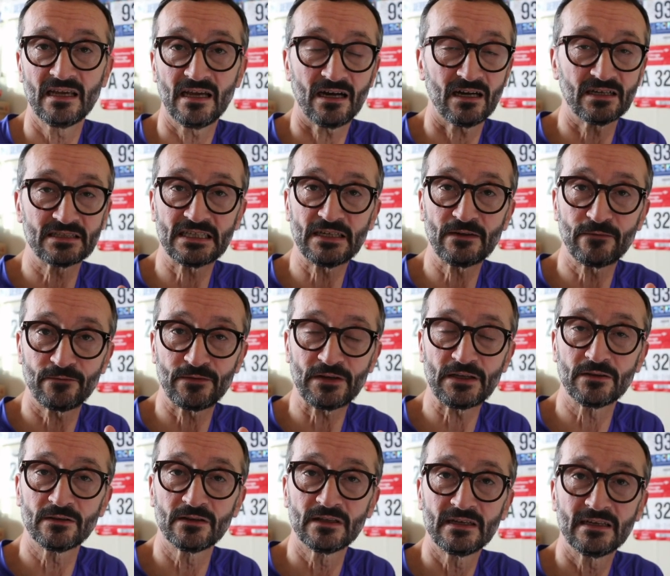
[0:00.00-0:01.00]
I did
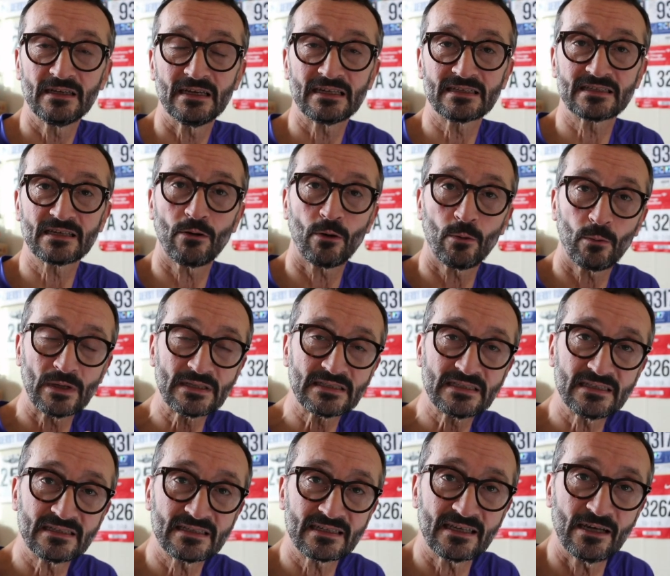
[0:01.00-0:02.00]
feel as though I
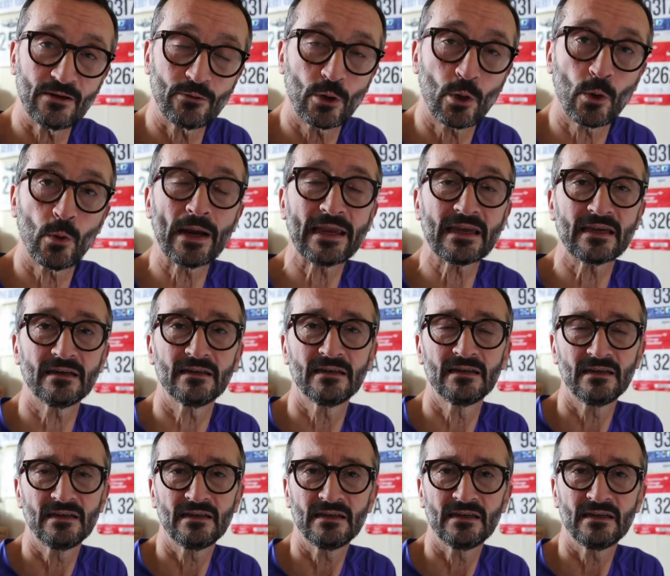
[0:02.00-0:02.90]
wanted to go quicker